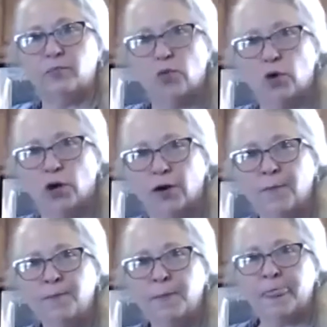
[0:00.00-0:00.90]
more
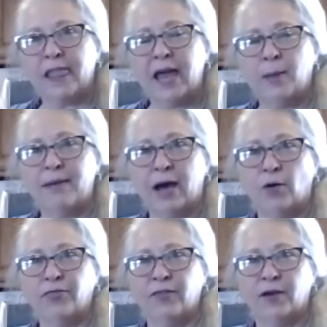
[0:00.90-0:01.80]

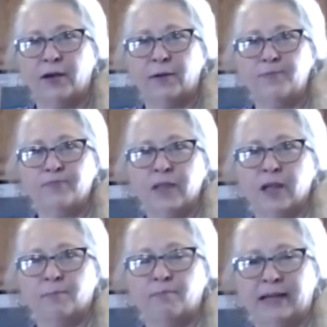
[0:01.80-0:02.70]
about the
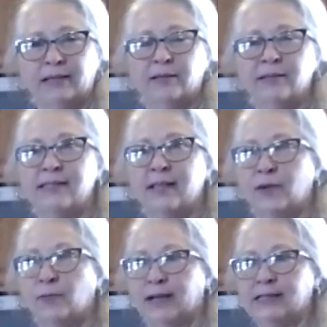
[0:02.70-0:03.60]
bundles and the
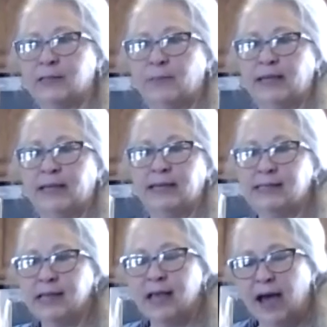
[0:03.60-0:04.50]

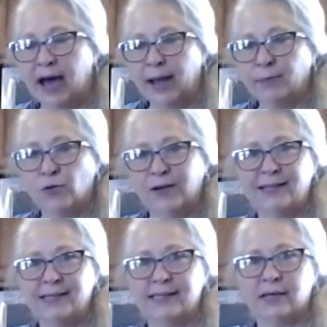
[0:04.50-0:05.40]
recipes, I'm going
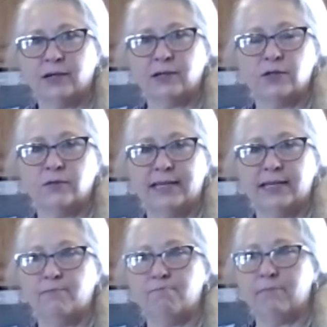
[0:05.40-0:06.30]
to start
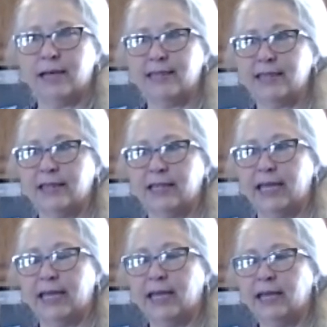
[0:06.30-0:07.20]
doing
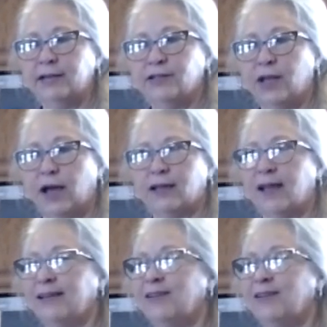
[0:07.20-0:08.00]
monthly, kind